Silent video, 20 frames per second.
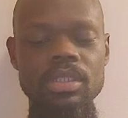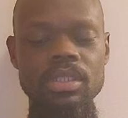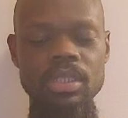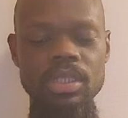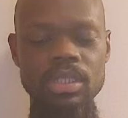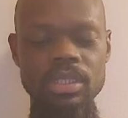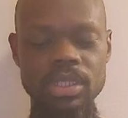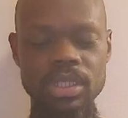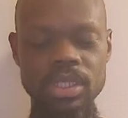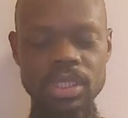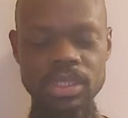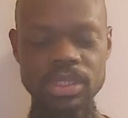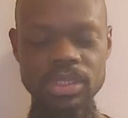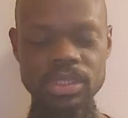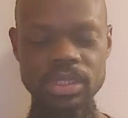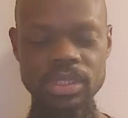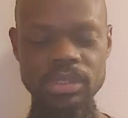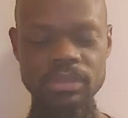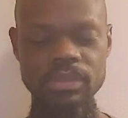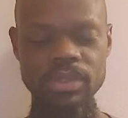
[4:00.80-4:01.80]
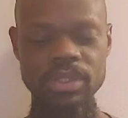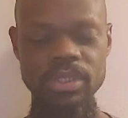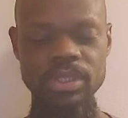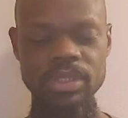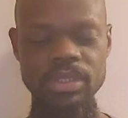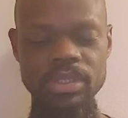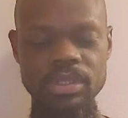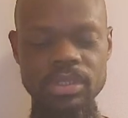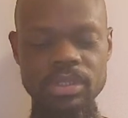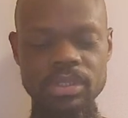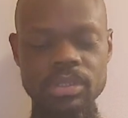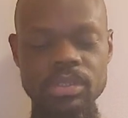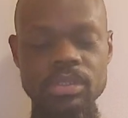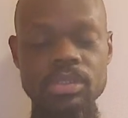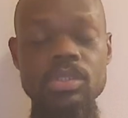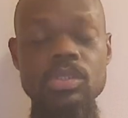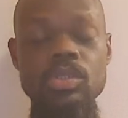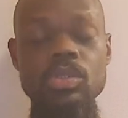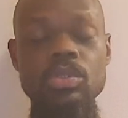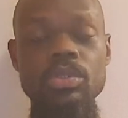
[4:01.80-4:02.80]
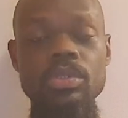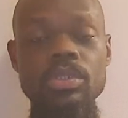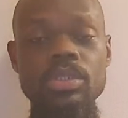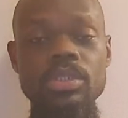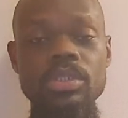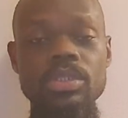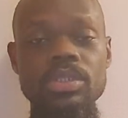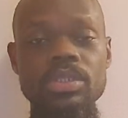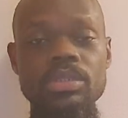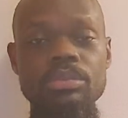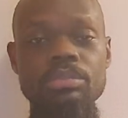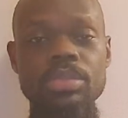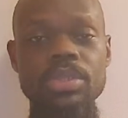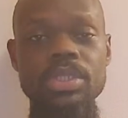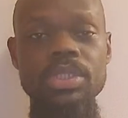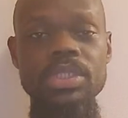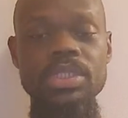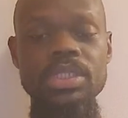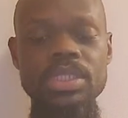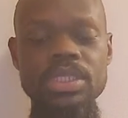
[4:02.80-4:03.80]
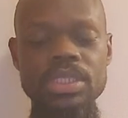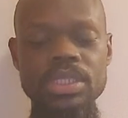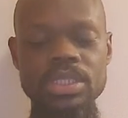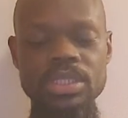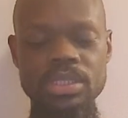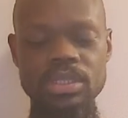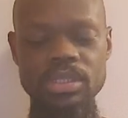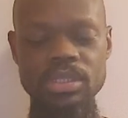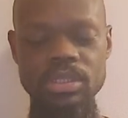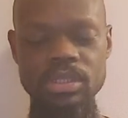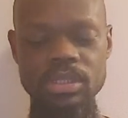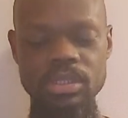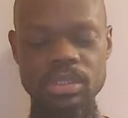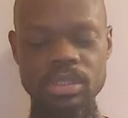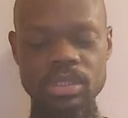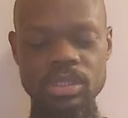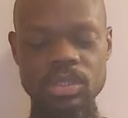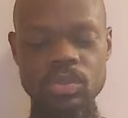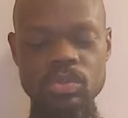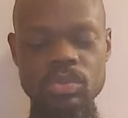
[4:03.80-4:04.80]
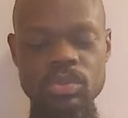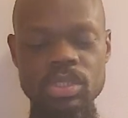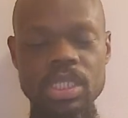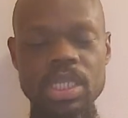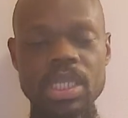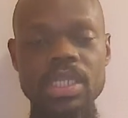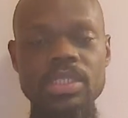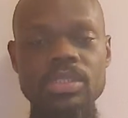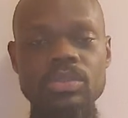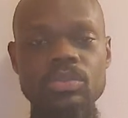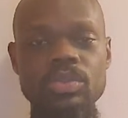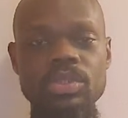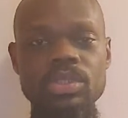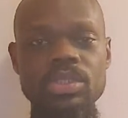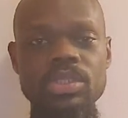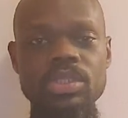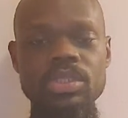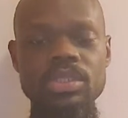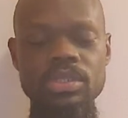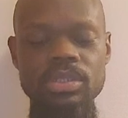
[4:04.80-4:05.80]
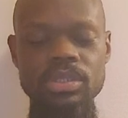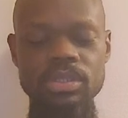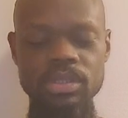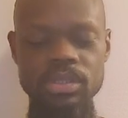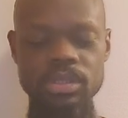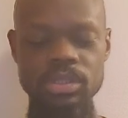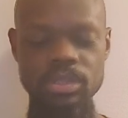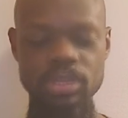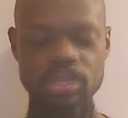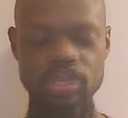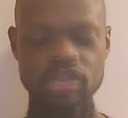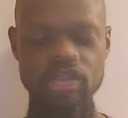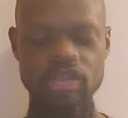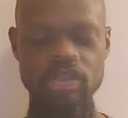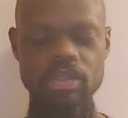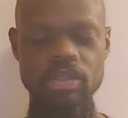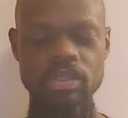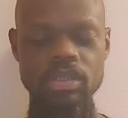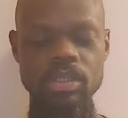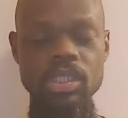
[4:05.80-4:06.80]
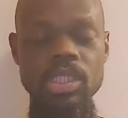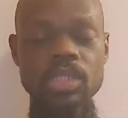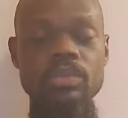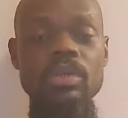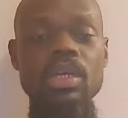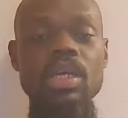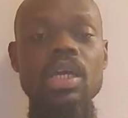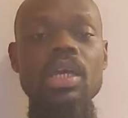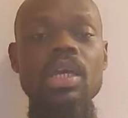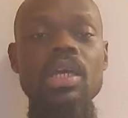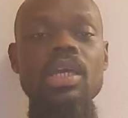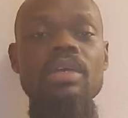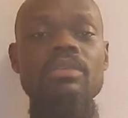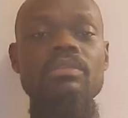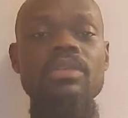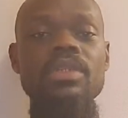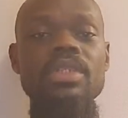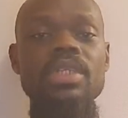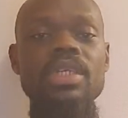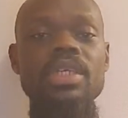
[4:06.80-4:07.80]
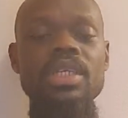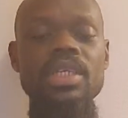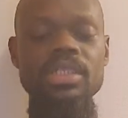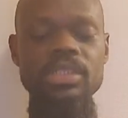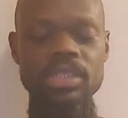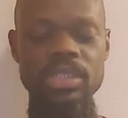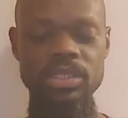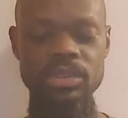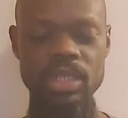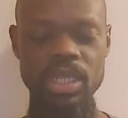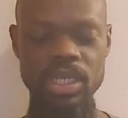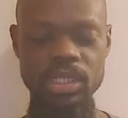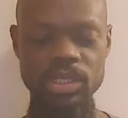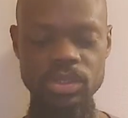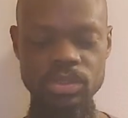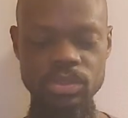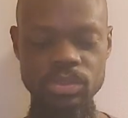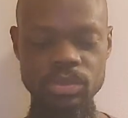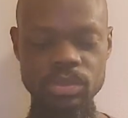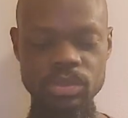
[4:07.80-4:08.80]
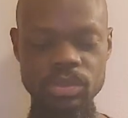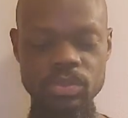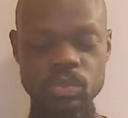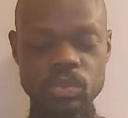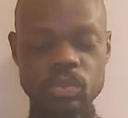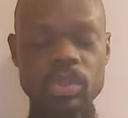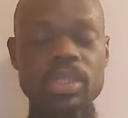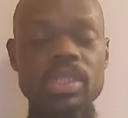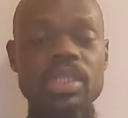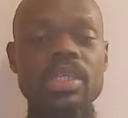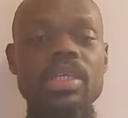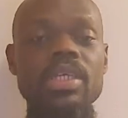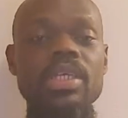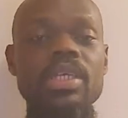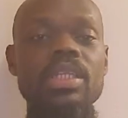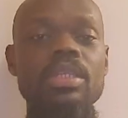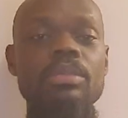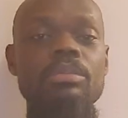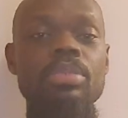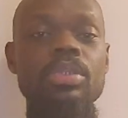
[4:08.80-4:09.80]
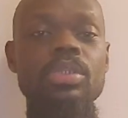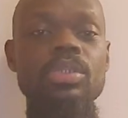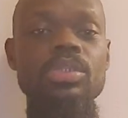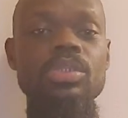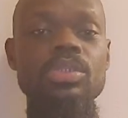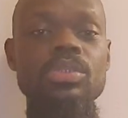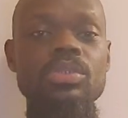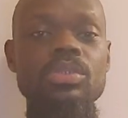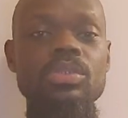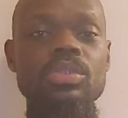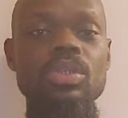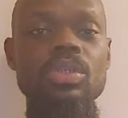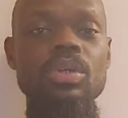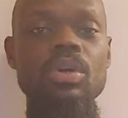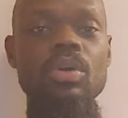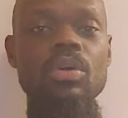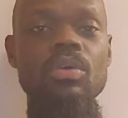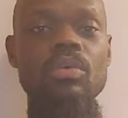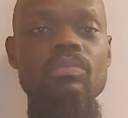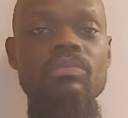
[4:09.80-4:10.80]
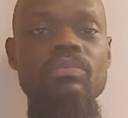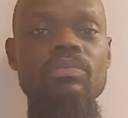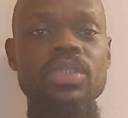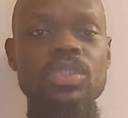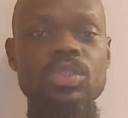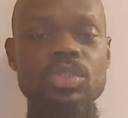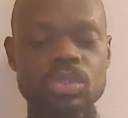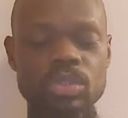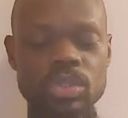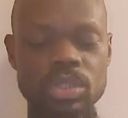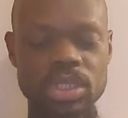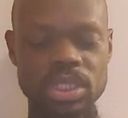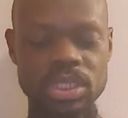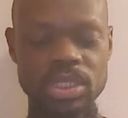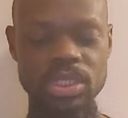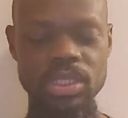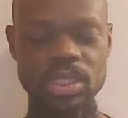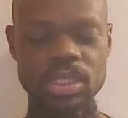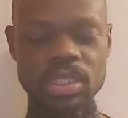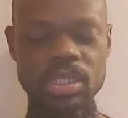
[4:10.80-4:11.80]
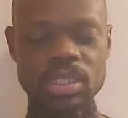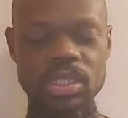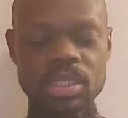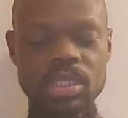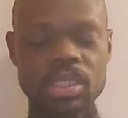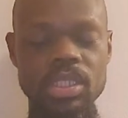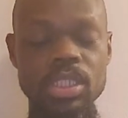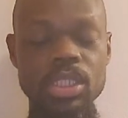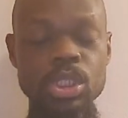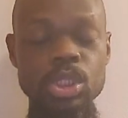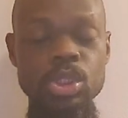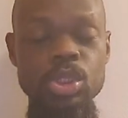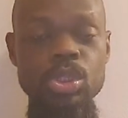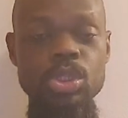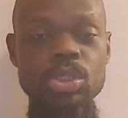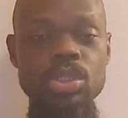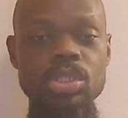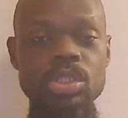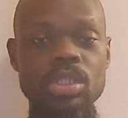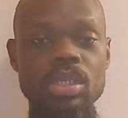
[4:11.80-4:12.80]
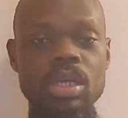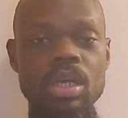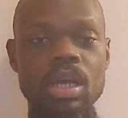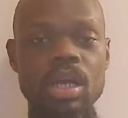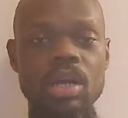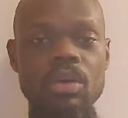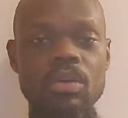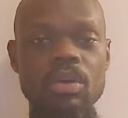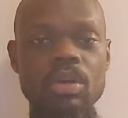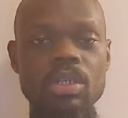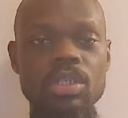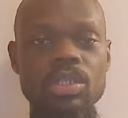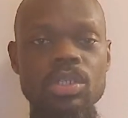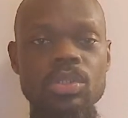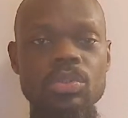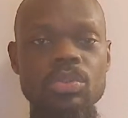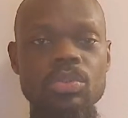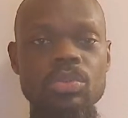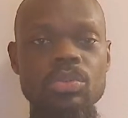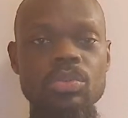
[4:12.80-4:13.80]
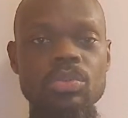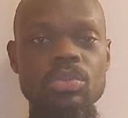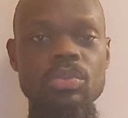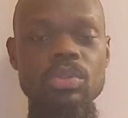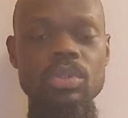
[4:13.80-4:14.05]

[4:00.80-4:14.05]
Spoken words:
And each evening, stories precede the good night wishes. In our everyday interactions, whether in person or virtually, each, how are you?